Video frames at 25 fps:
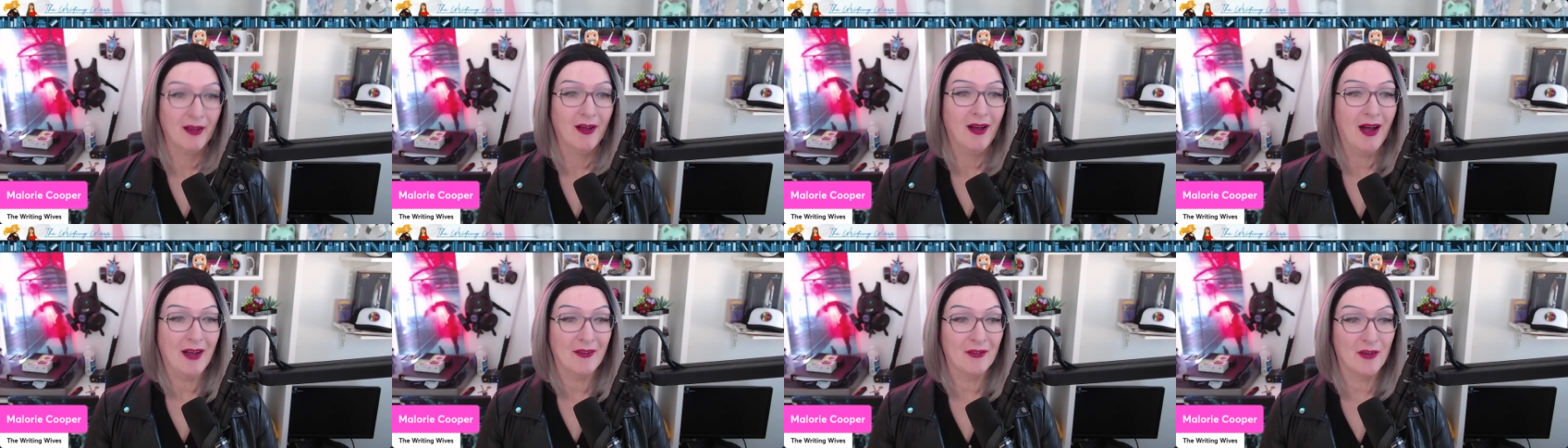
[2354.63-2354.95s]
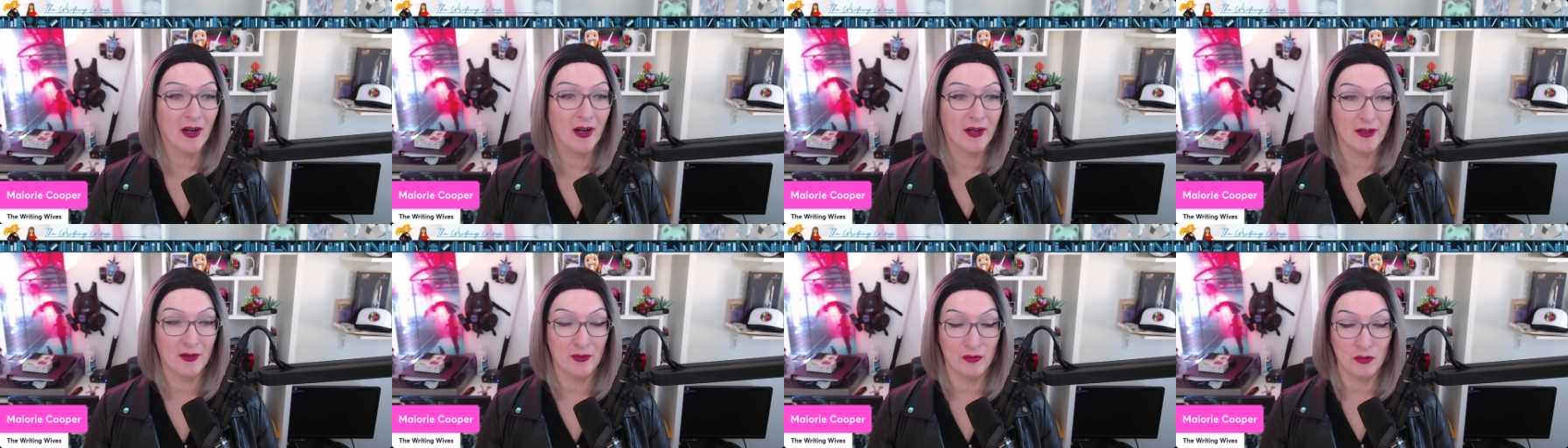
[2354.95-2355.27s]
I've
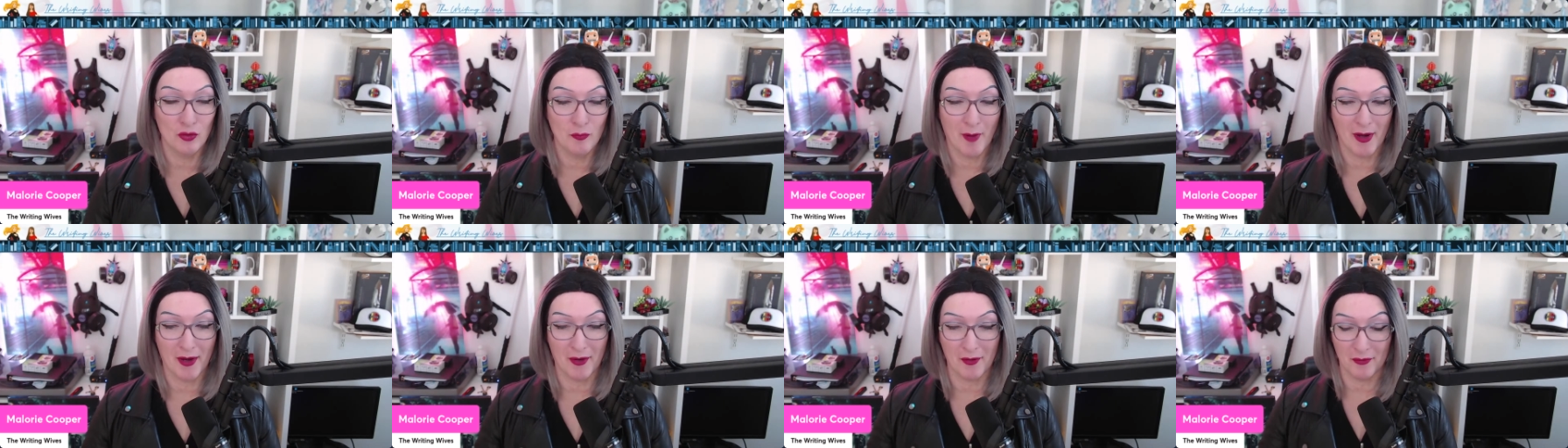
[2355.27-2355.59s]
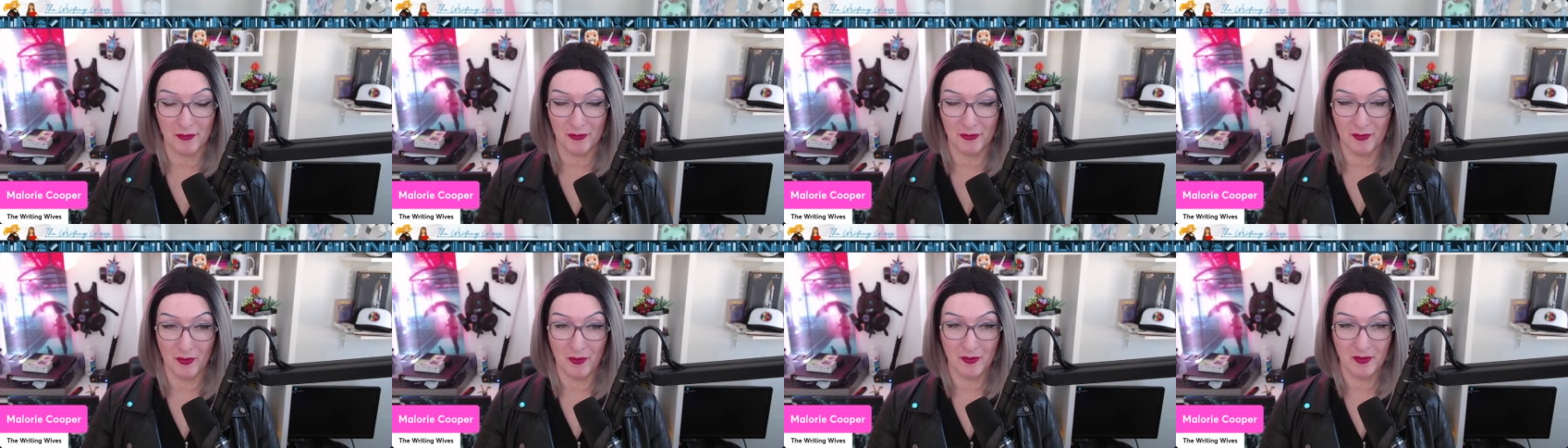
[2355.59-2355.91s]
got a new
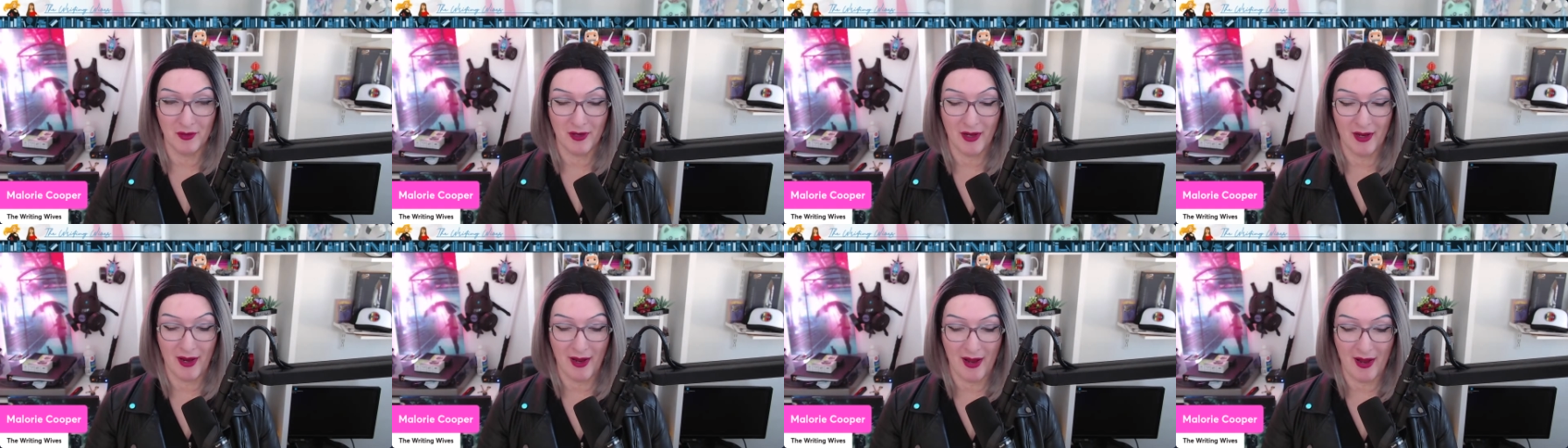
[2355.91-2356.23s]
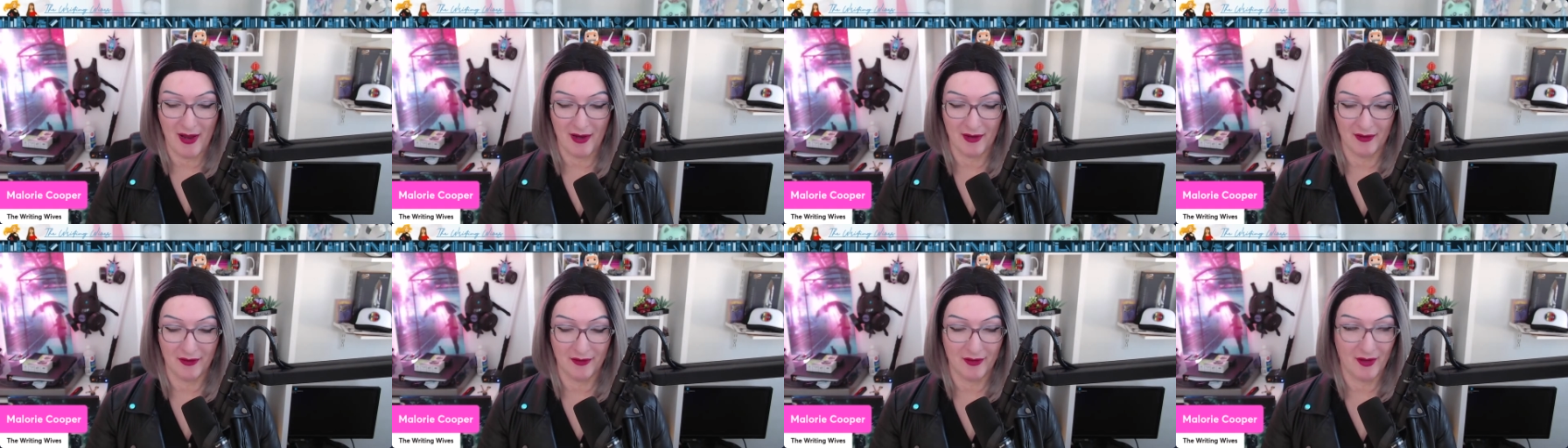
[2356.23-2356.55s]
microphone
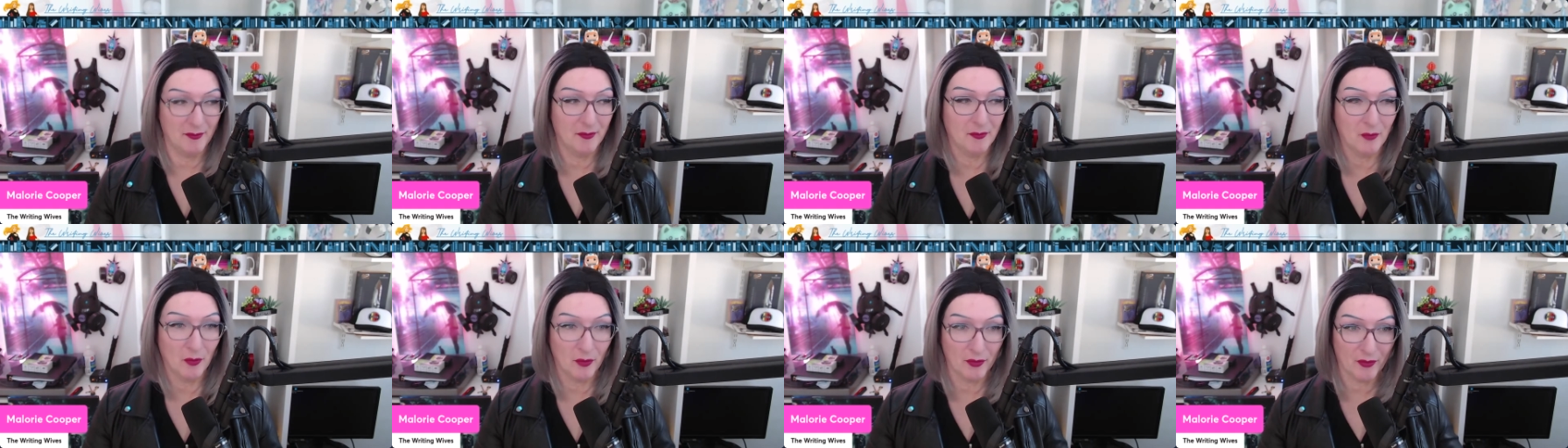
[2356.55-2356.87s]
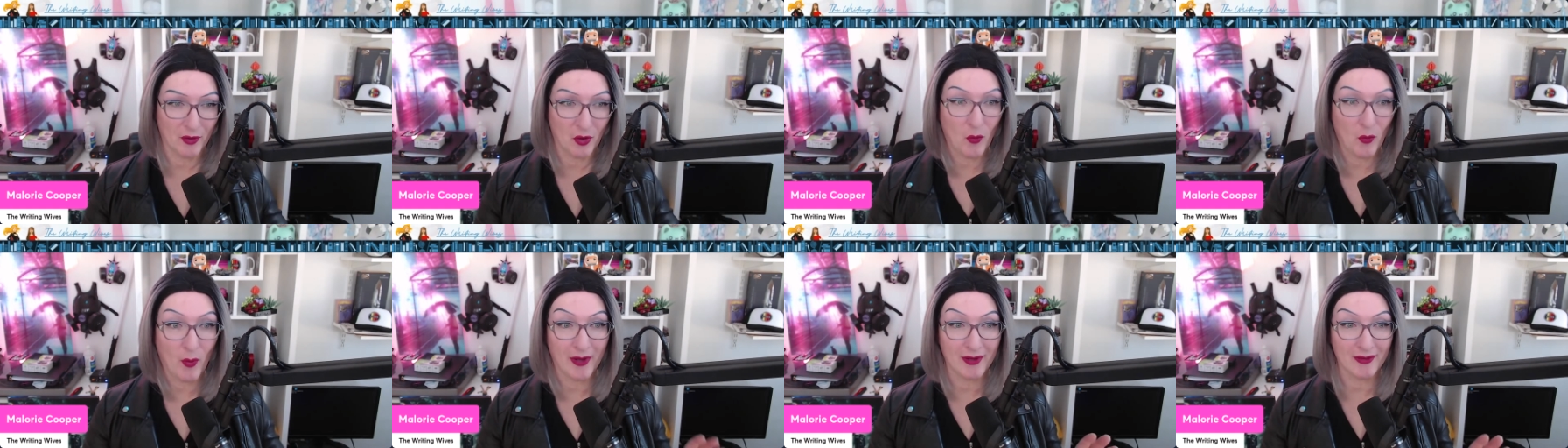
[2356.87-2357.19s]
and I don't have it
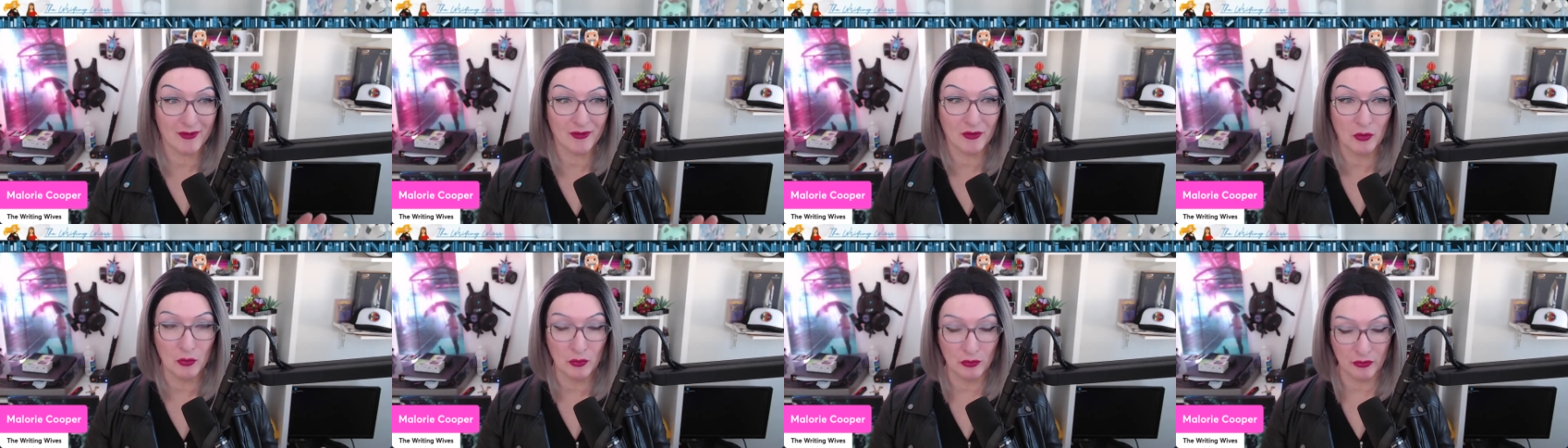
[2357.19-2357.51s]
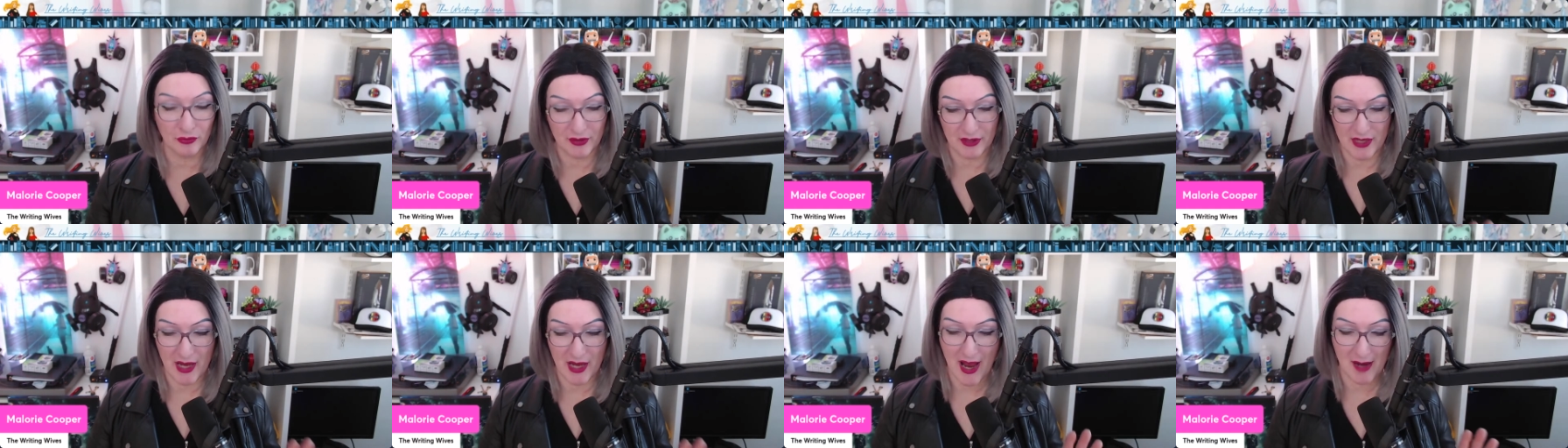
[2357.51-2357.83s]
quite
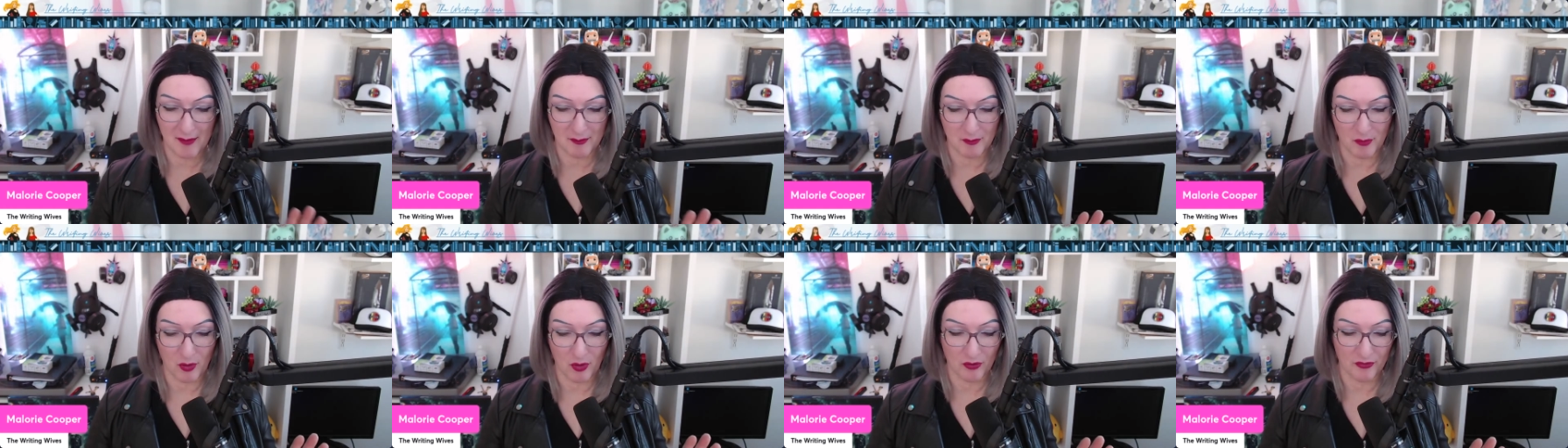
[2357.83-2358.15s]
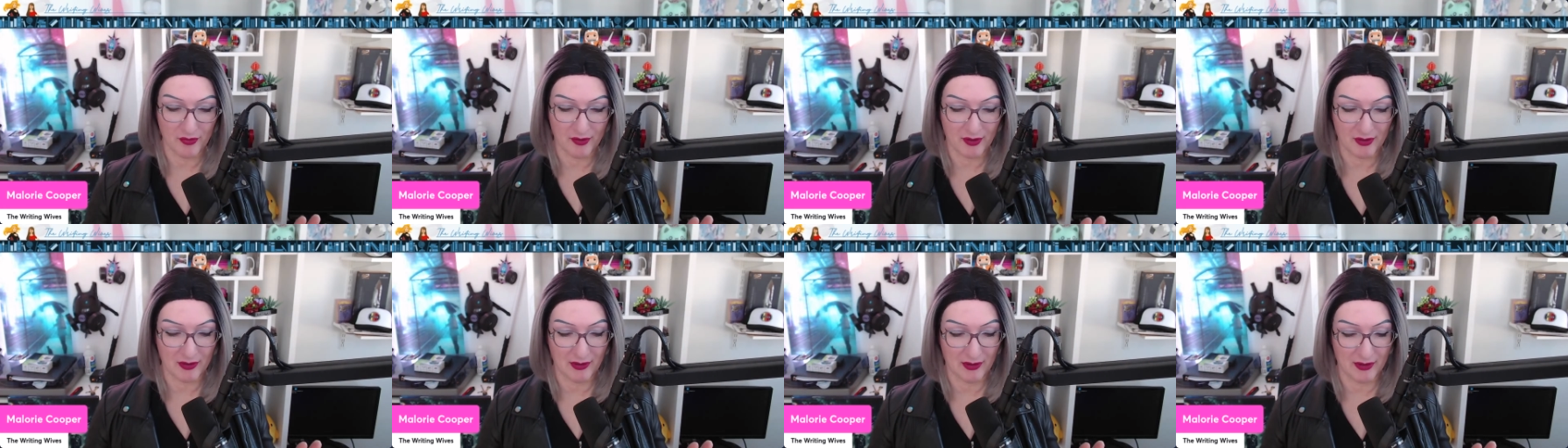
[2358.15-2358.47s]
tuned yet
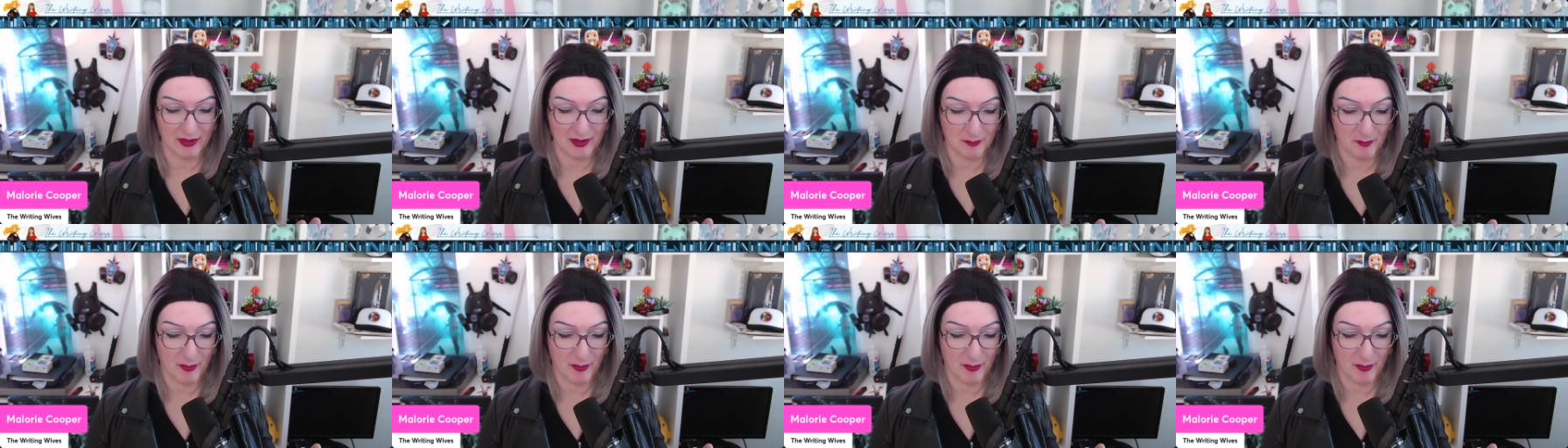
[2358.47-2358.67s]
perfectly,